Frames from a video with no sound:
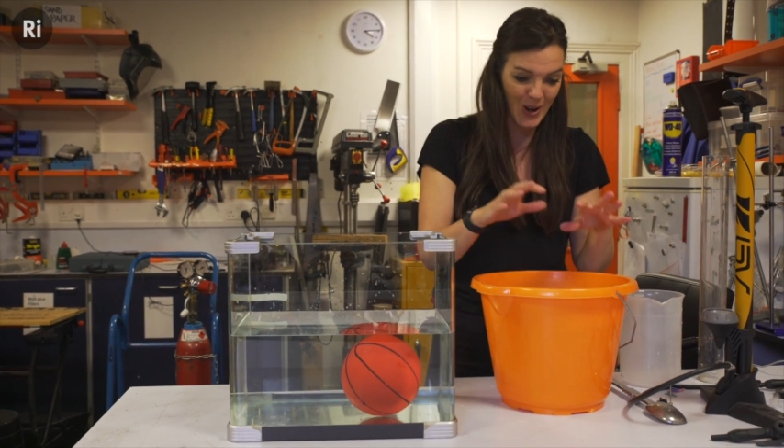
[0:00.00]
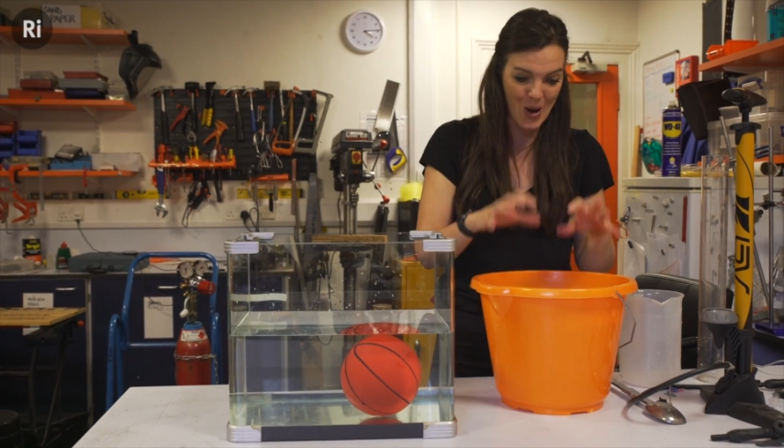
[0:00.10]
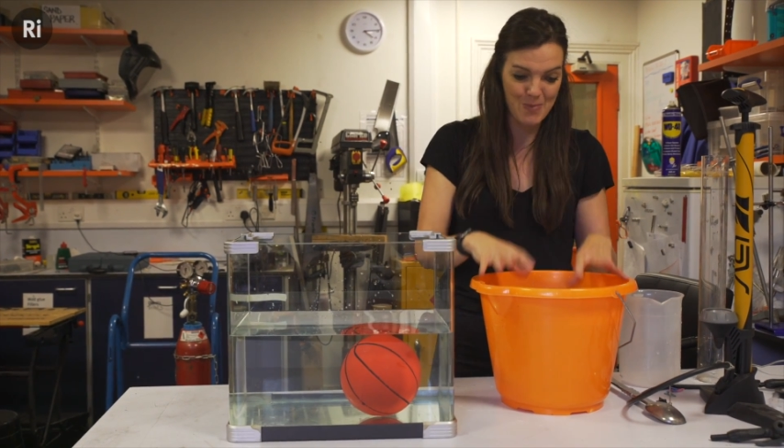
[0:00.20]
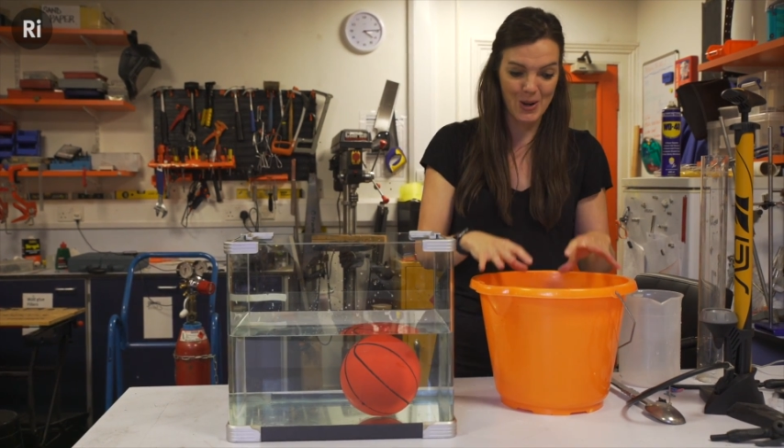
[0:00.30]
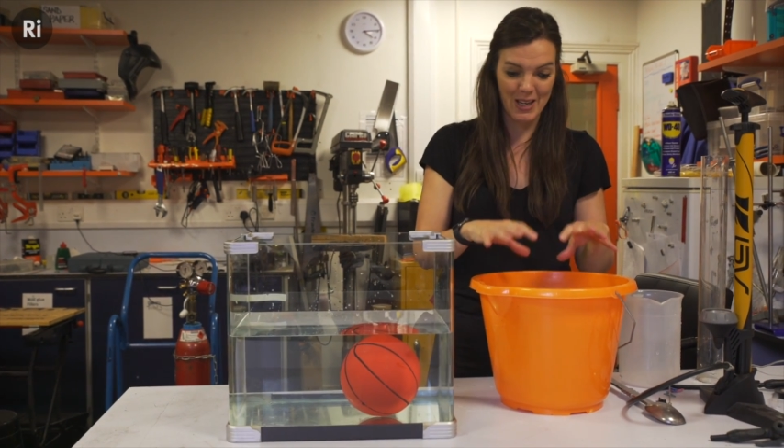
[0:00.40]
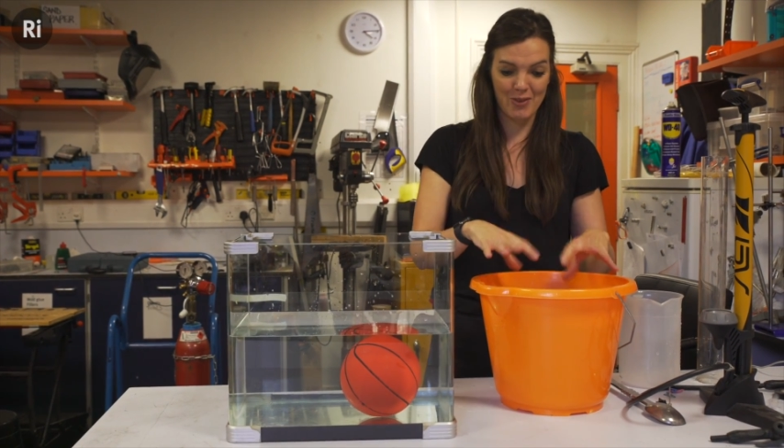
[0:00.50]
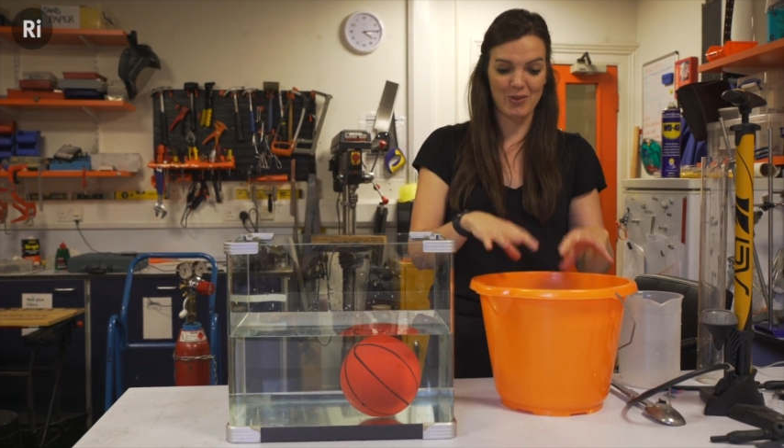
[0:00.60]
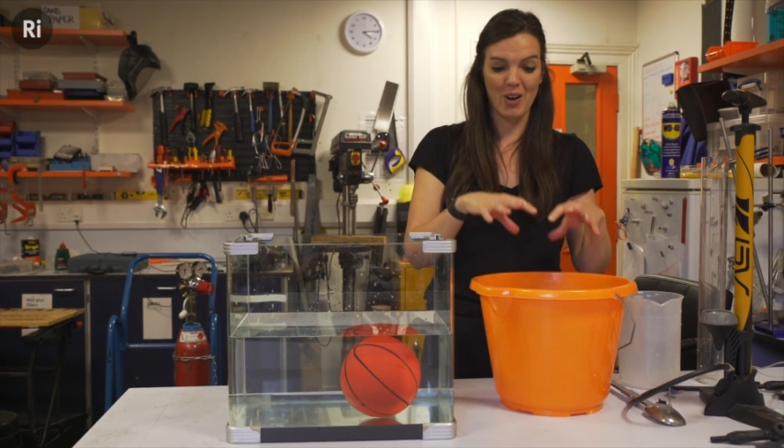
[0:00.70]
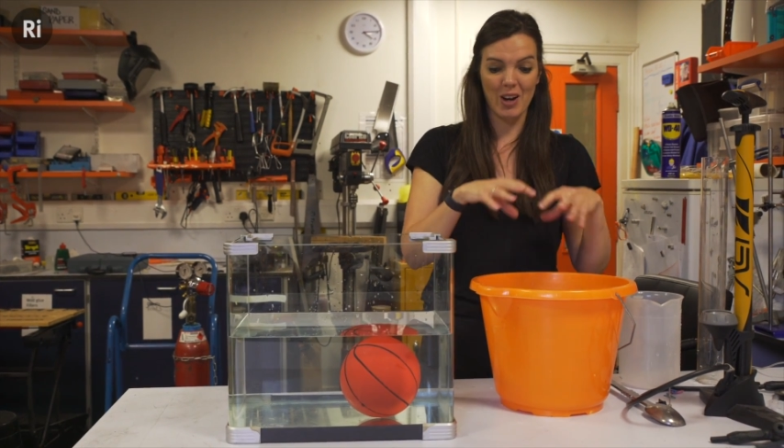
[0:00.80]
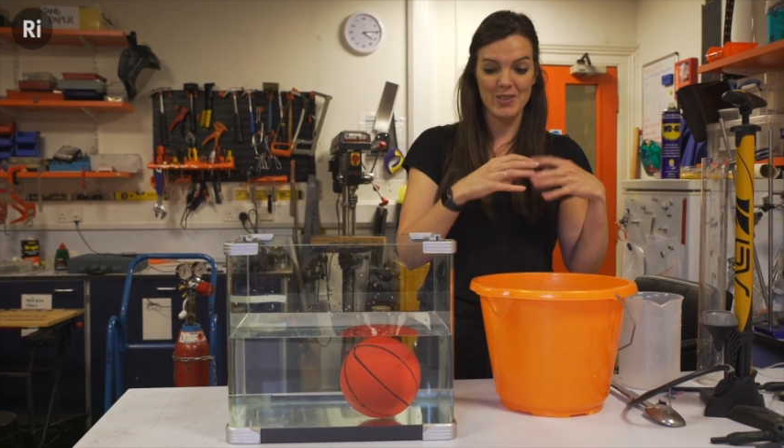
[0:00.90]
got a bucket
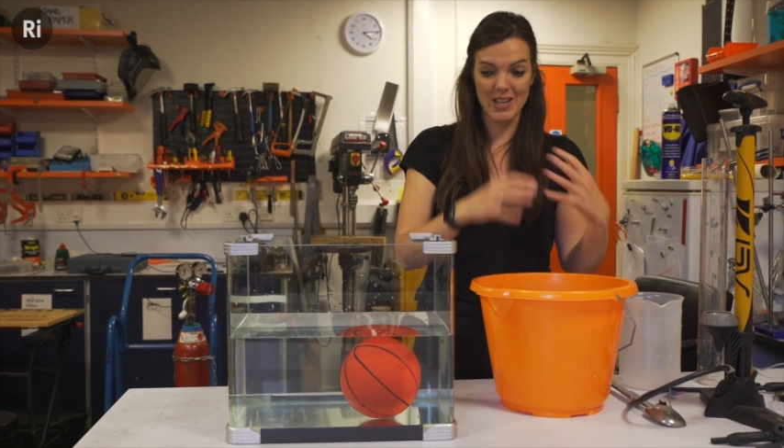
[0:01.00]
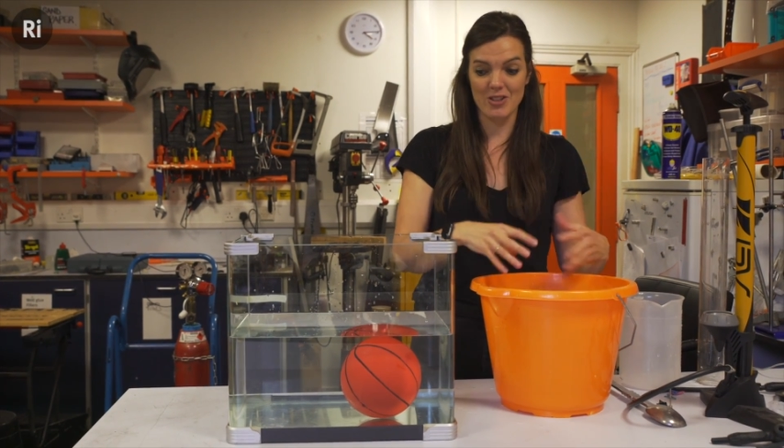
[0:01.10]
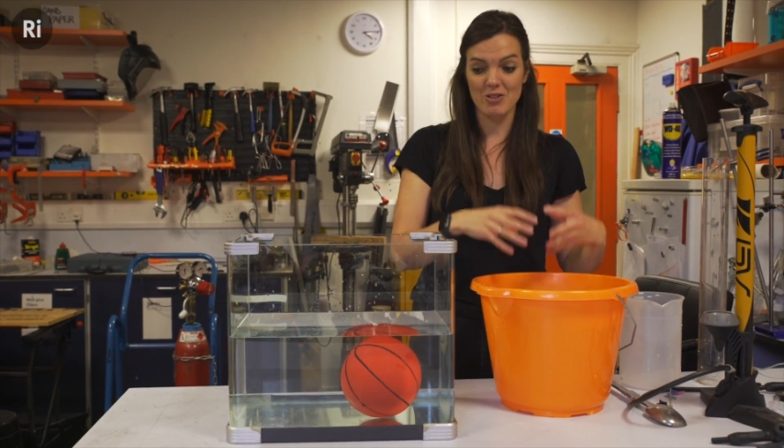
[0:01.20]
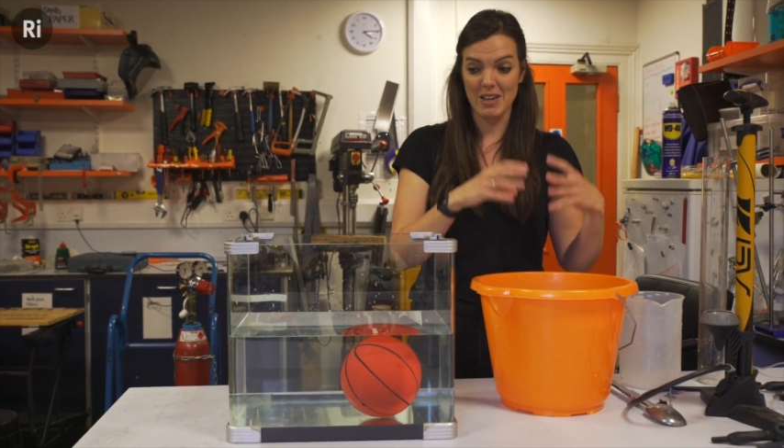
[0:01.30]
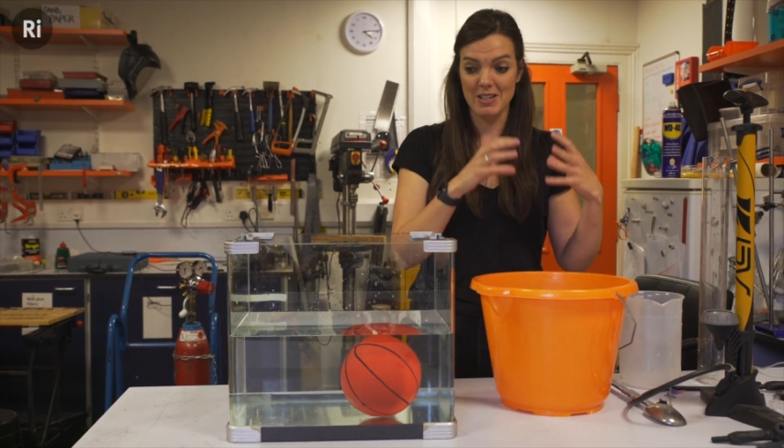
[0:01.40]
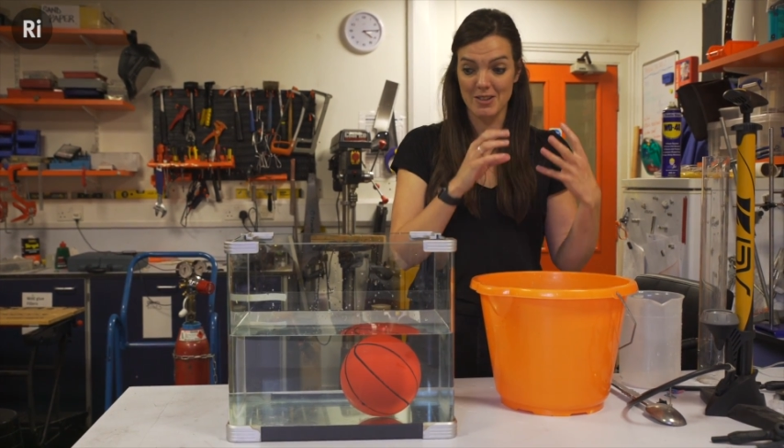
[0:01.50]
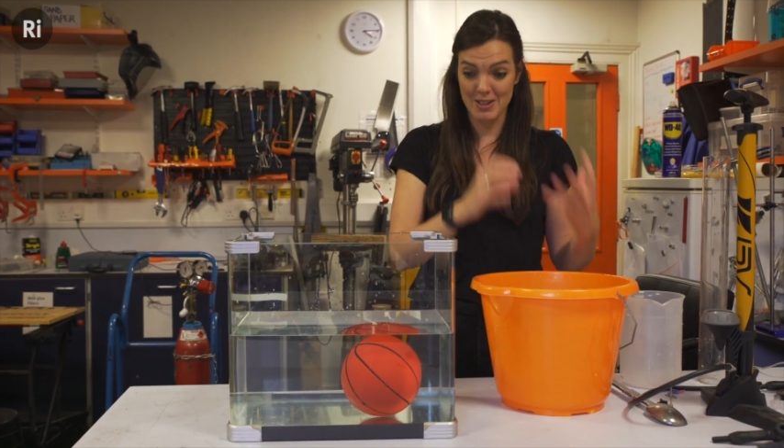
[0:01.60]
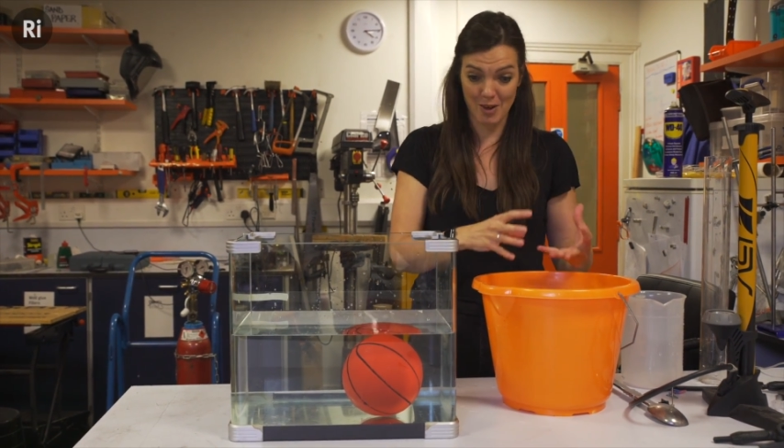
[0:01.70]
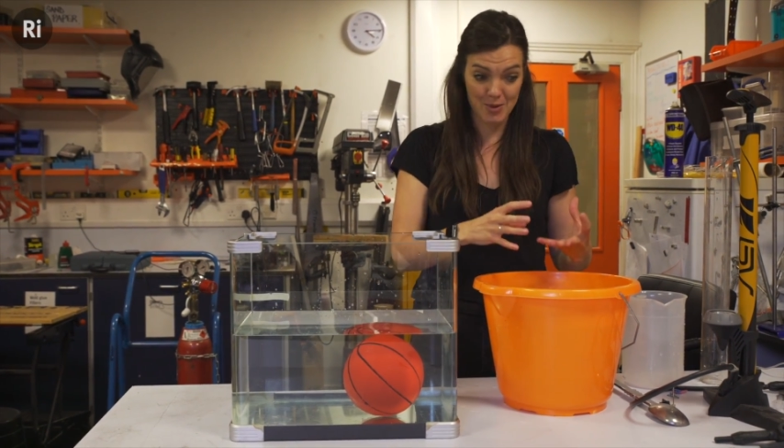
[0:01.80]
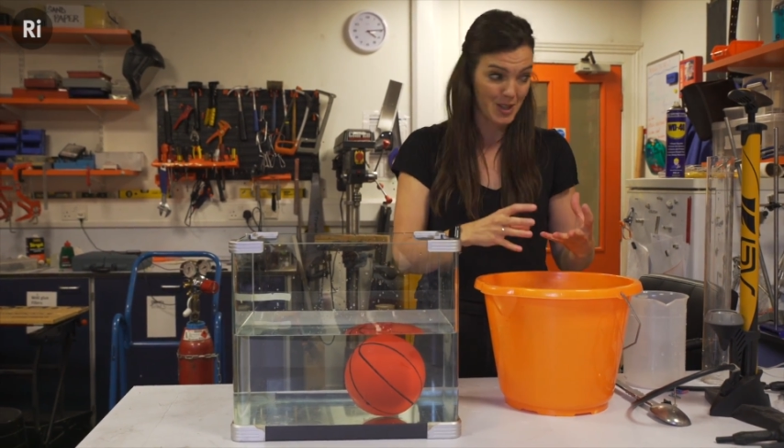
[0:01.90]
full of saturated
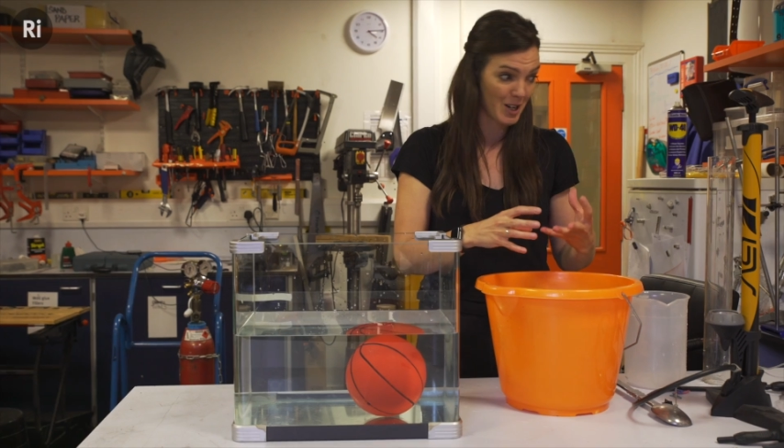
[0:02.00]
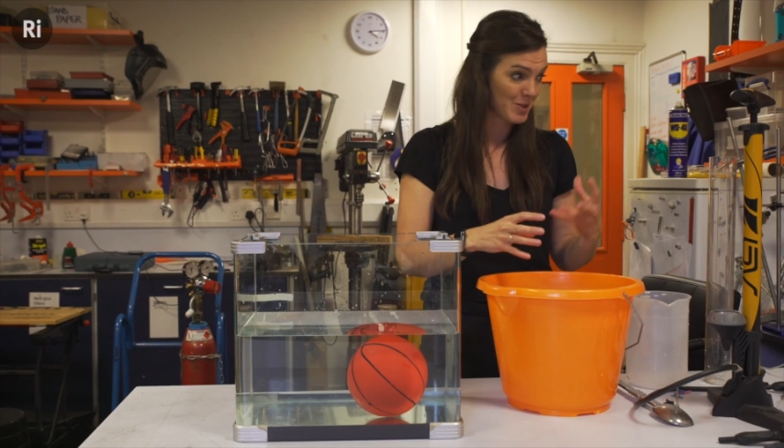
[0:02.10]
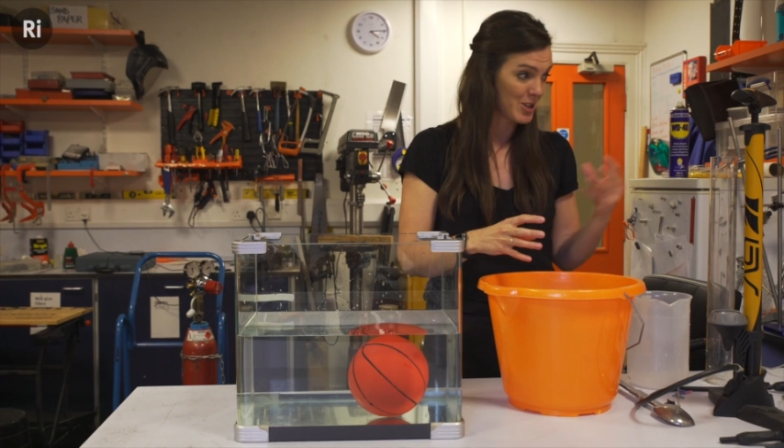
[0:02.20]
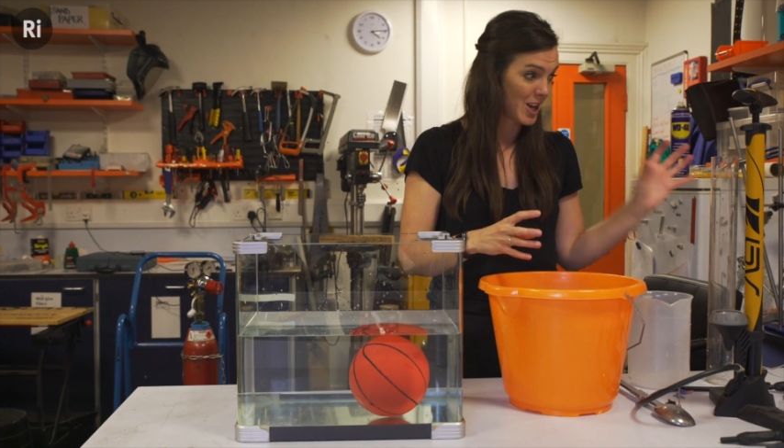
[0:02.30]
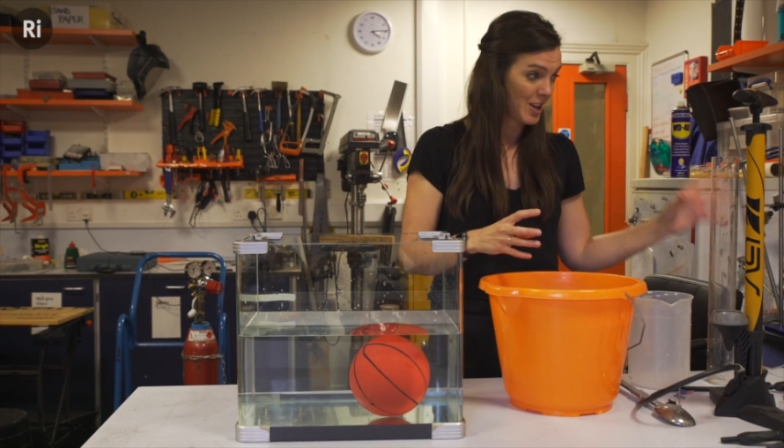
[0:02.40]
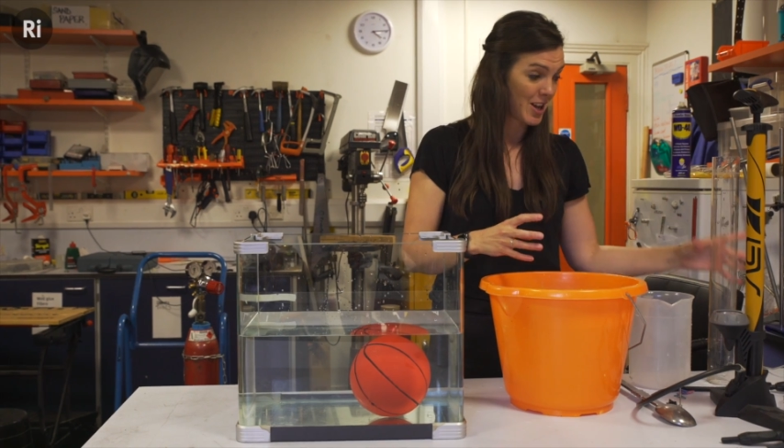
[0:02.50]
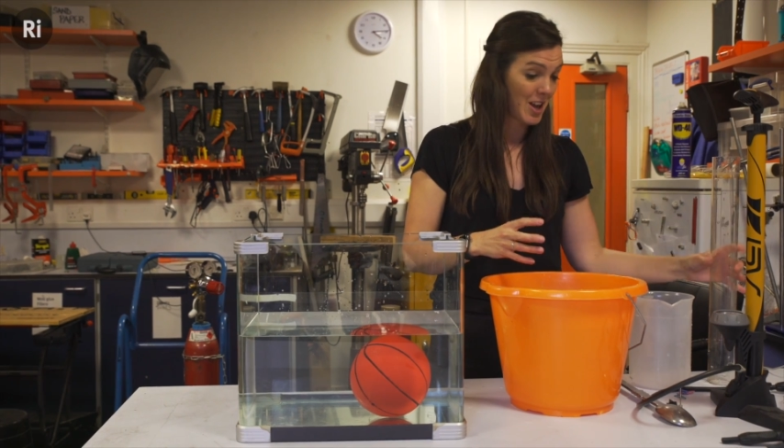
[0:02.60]
salt solution